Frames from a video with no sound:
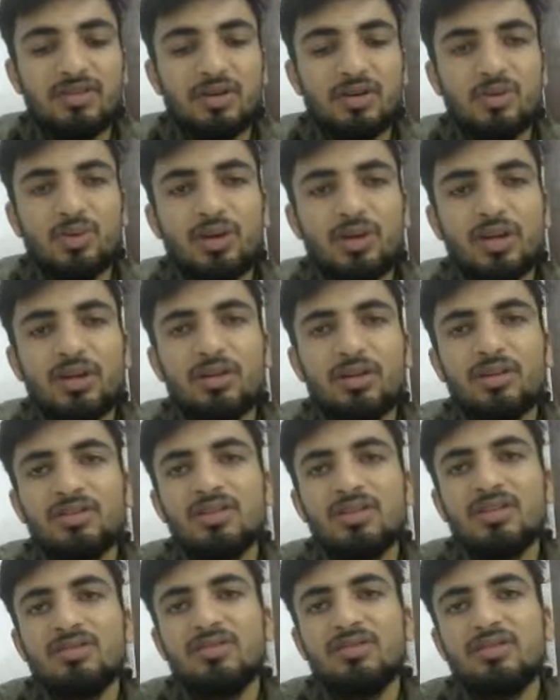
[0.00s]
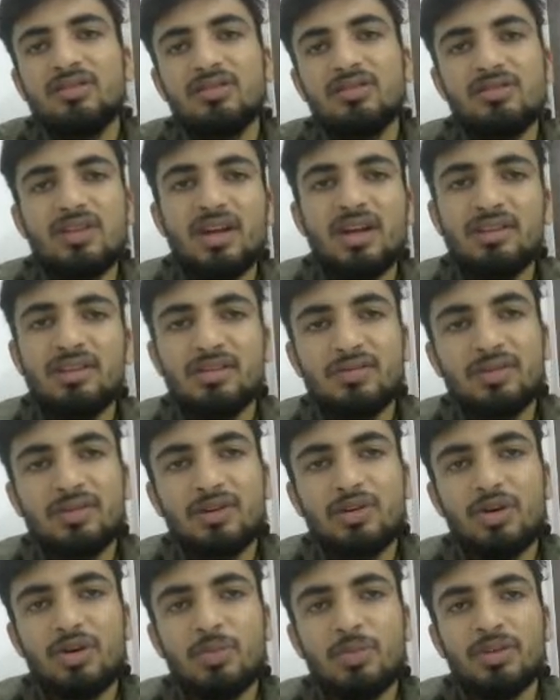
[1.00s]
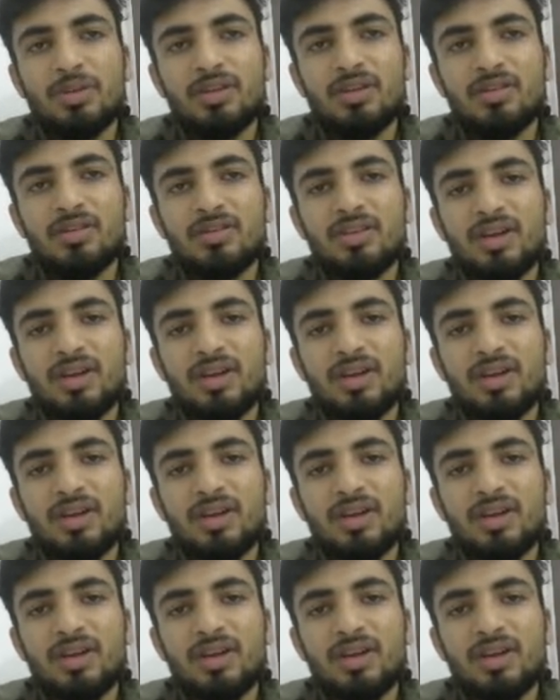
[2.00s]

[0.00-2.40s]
not working, you can just try this one. Copy this,